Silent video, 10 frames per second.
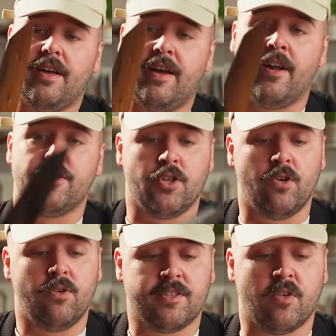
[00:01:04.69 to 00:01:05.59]
and
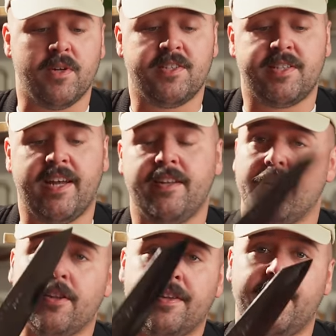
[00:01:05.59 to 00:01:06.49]
also is gonna withstand
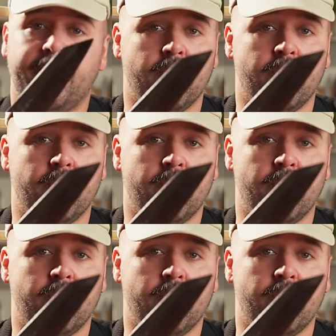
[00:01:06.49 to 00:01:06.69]
a daily